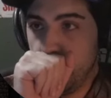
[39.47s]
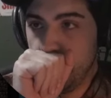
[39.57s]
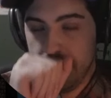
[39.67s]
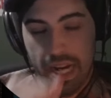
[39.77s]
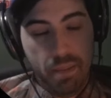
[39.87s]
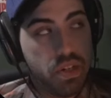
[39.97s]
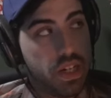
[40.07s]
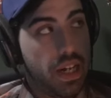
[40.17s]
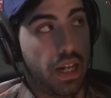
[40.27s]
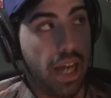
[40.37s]
named
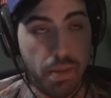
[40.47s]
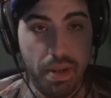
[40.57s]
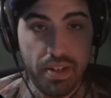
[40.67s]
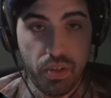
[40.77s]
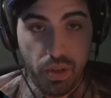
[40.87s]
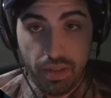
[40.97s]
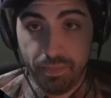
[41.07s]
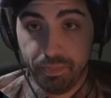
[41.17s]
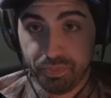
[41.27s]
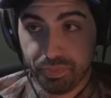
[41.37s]
enemies you can...
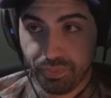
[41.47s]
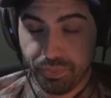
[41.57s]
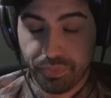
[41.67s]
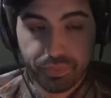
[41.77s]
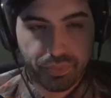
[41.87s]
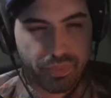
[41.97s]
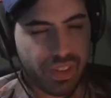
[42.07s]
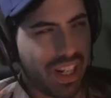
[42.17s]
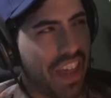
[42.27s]
I